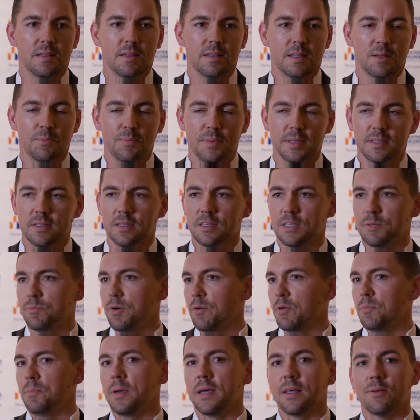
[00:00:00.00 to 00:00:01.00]
The business is
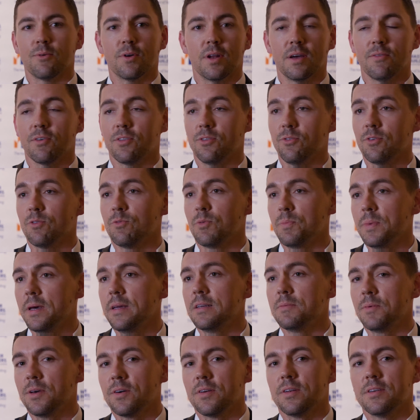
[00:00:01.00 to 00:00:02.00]
probably bigger than what I ever thought it would be,
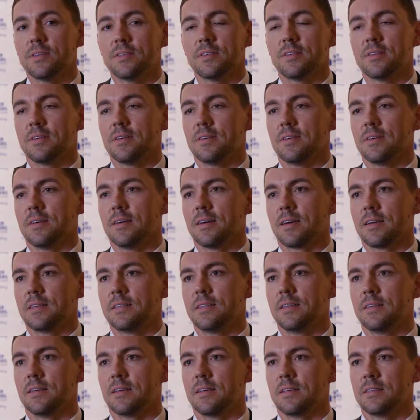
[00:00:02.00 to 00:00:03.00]
to be honest,
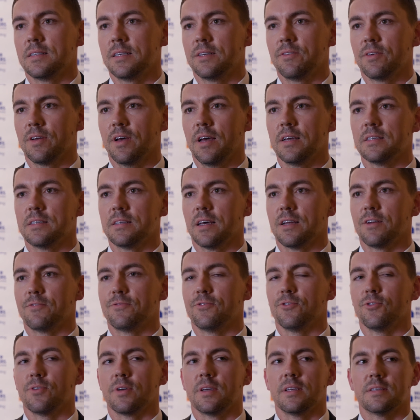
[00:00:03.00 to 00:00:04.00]
considering I only started
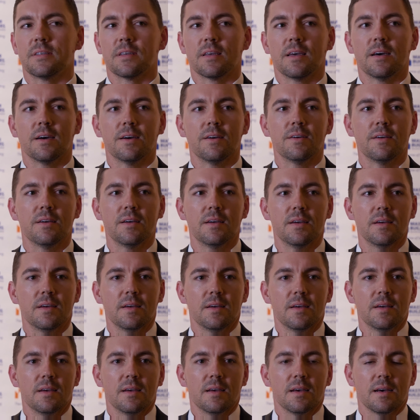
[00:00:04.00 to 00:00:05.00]
4 years ago.
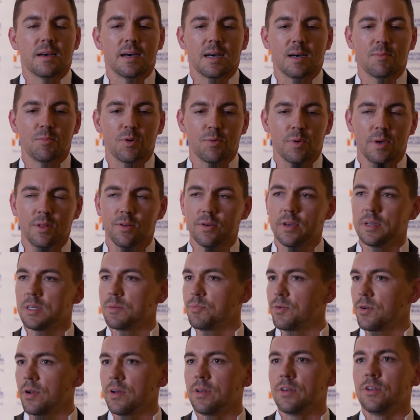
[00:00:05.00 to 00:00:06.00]
But we're looking to
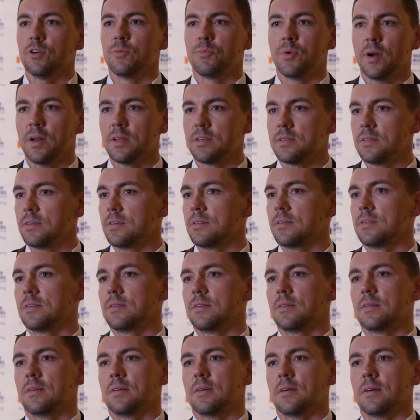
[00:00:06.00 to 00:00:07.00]
put on new apprentices
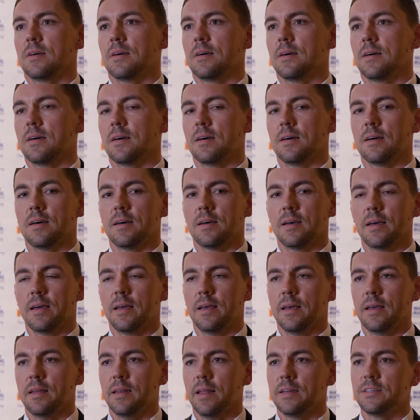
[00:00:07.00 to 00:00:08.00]

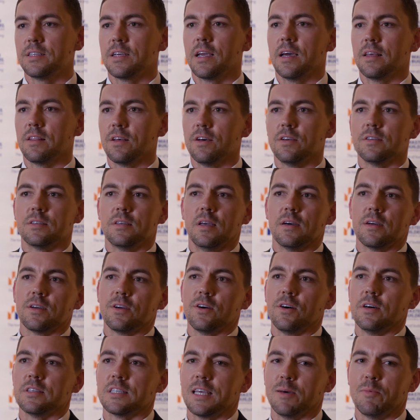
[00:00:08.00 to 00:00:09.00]
and educate those young
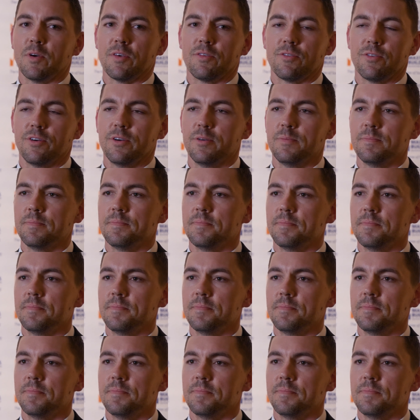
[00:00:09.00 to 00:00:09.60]
guys coming through.